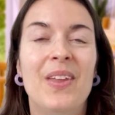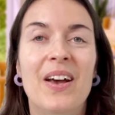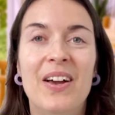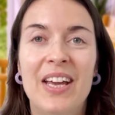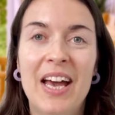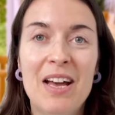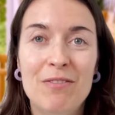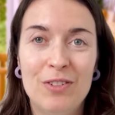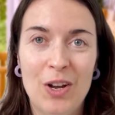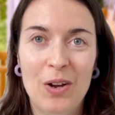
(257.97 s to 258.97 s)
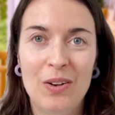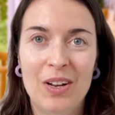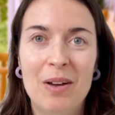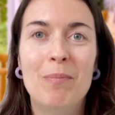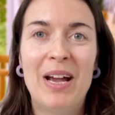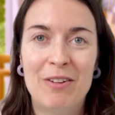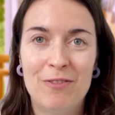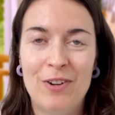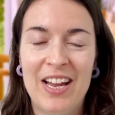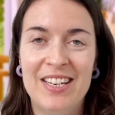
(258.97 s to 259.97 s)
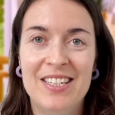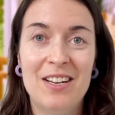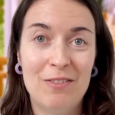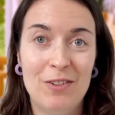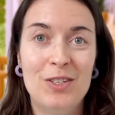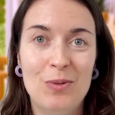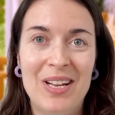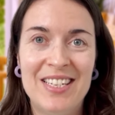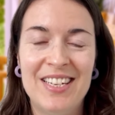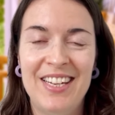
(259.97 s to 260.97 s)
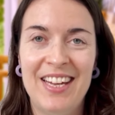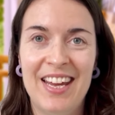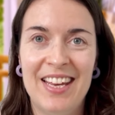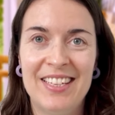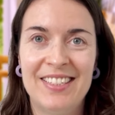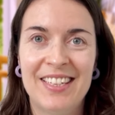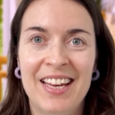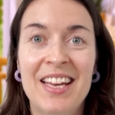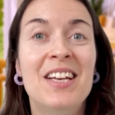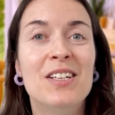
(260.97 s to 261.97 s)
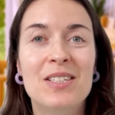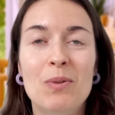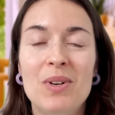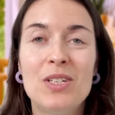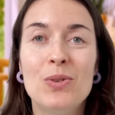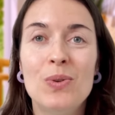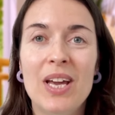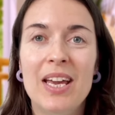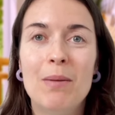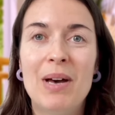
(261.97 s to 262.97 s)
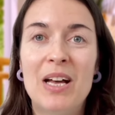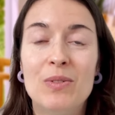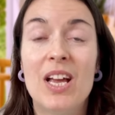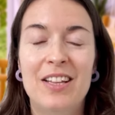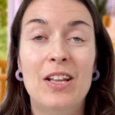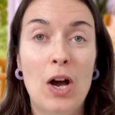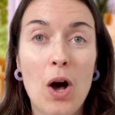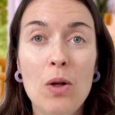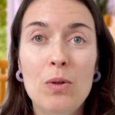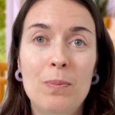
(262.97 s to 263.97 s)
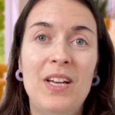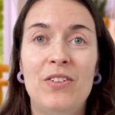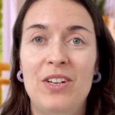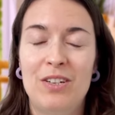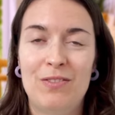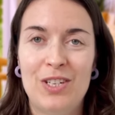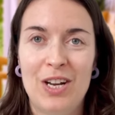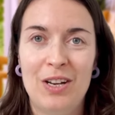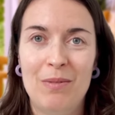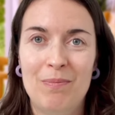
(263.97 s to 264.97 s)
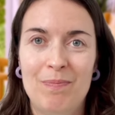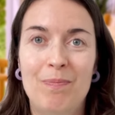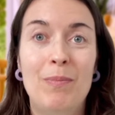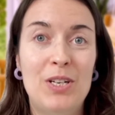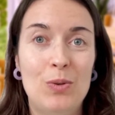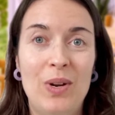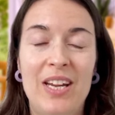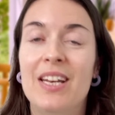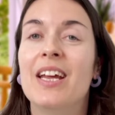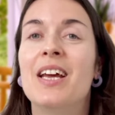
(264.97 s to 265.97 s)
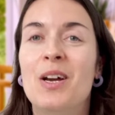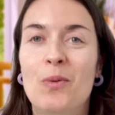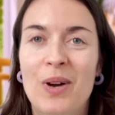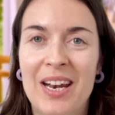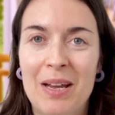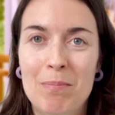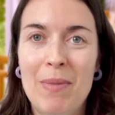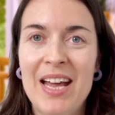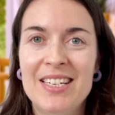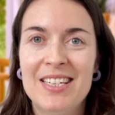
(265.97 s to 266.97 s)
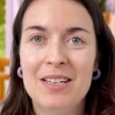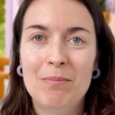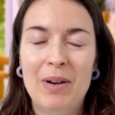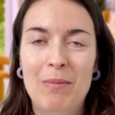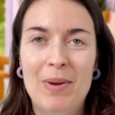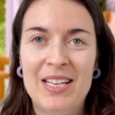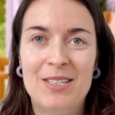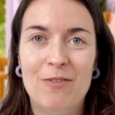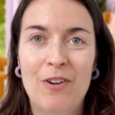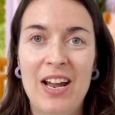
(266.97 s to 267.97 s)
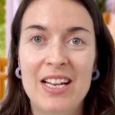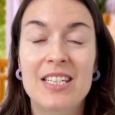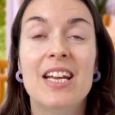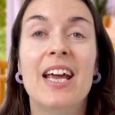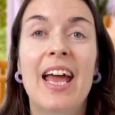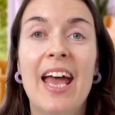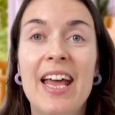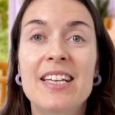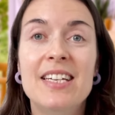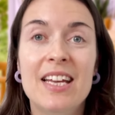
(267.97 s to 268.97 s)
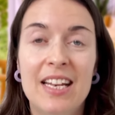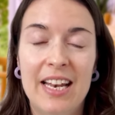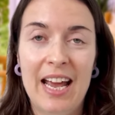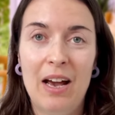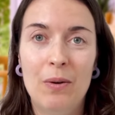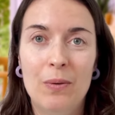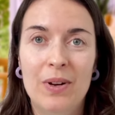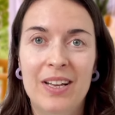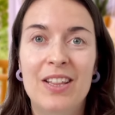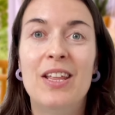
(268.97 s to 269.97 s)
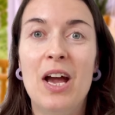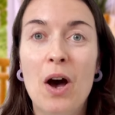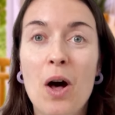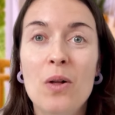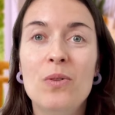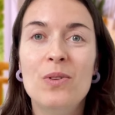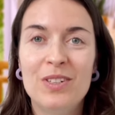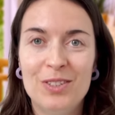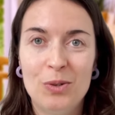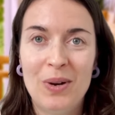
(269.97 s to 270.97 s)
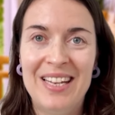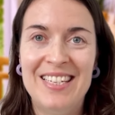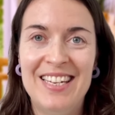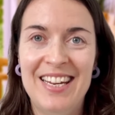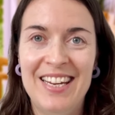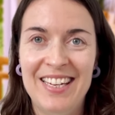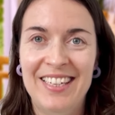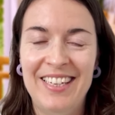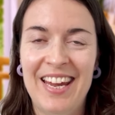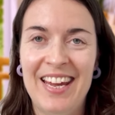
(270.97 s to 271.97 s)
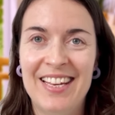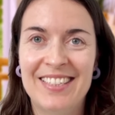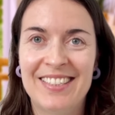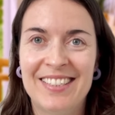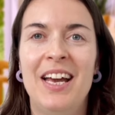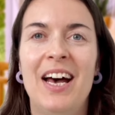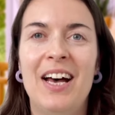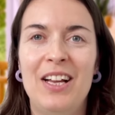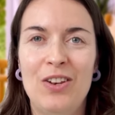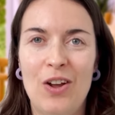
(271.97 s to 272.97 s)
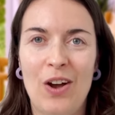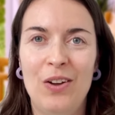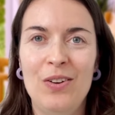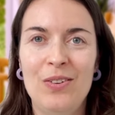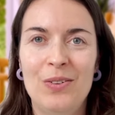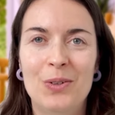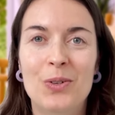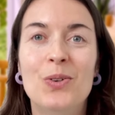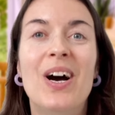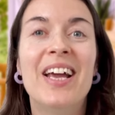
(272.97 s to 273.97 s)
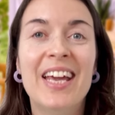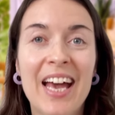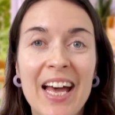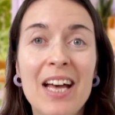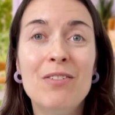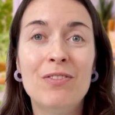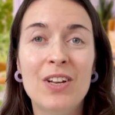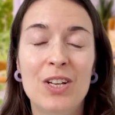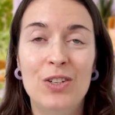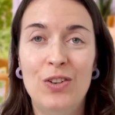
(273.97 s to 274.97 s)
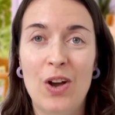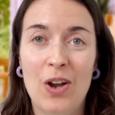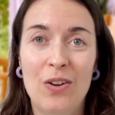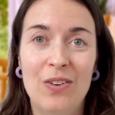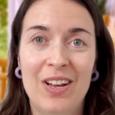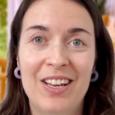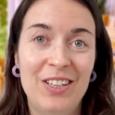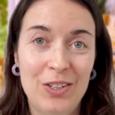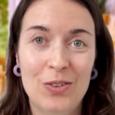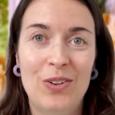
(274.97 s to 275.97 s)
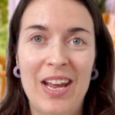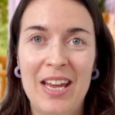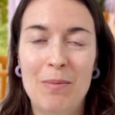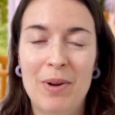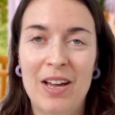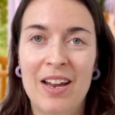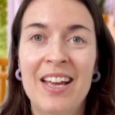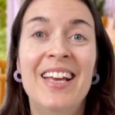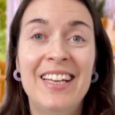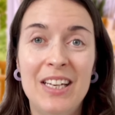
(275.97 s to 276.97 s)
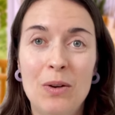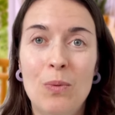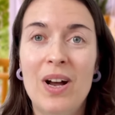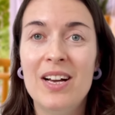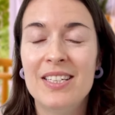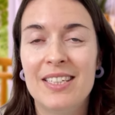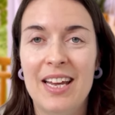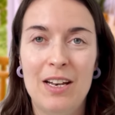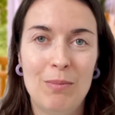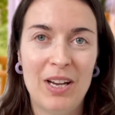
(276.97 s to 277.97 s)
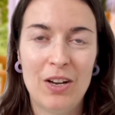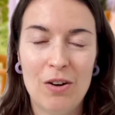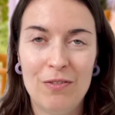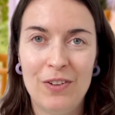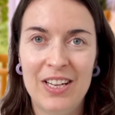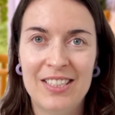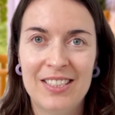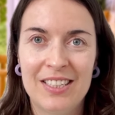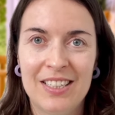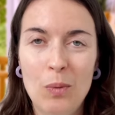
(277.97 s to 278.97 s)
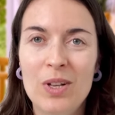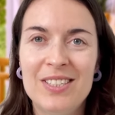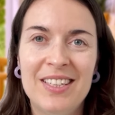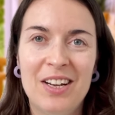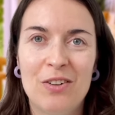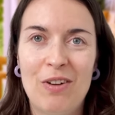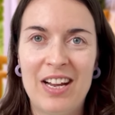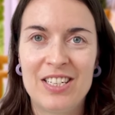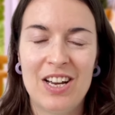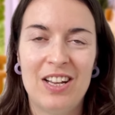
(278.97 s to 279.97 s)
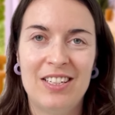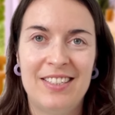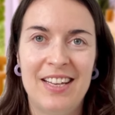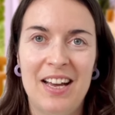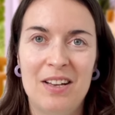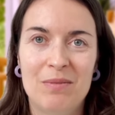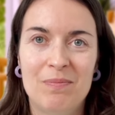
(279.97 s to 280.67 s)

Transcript: I have known my friend for 20 years. So we're talking about the whole period of time between when I met my best friend and now, the whole 20 years. I know or I have known your neighbor. He works in my office. What's the correct answer?